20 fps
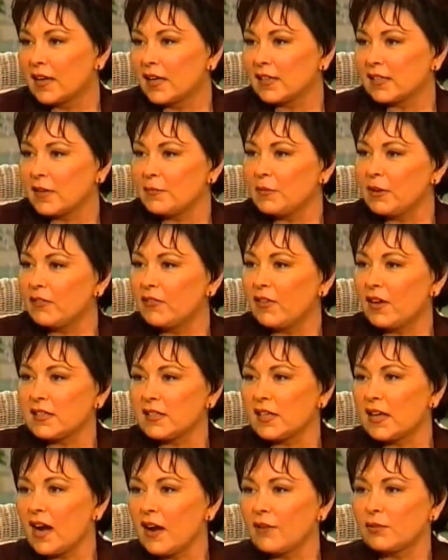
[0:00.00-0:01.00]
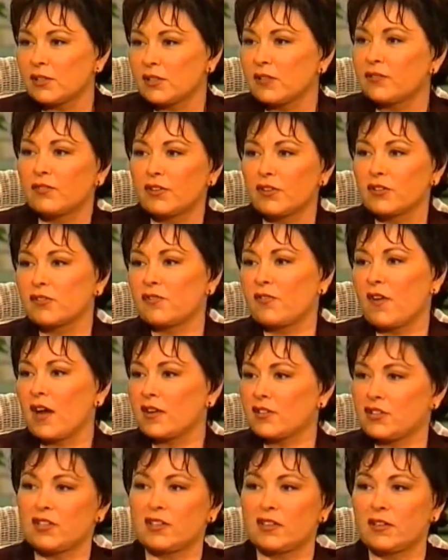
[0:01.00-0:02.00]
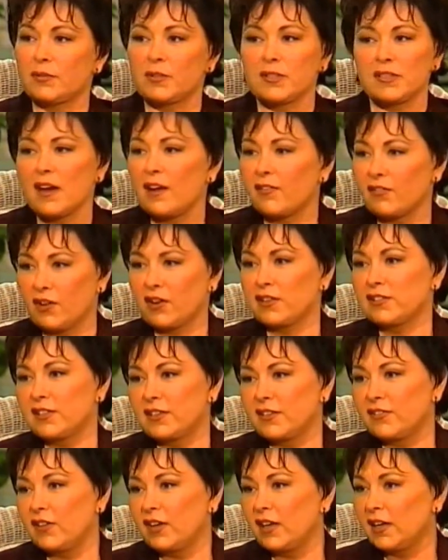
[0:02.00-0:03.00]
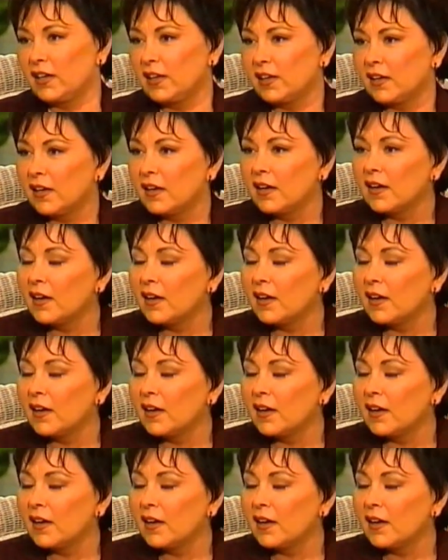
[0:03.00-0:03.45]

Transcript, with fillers: Because, I mean, face it, I was the first fat chick that was ever on TV.